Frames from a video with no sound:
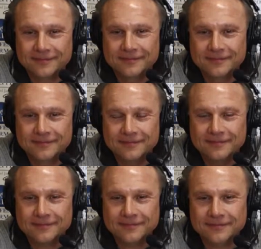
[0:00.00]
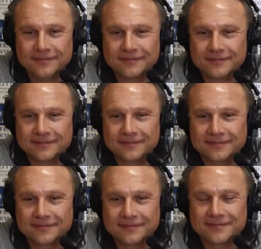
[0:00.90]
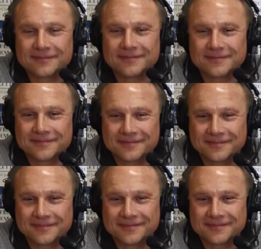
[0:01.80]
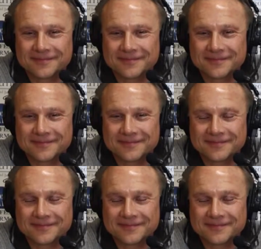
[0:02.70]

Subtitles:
This person isn't speaking.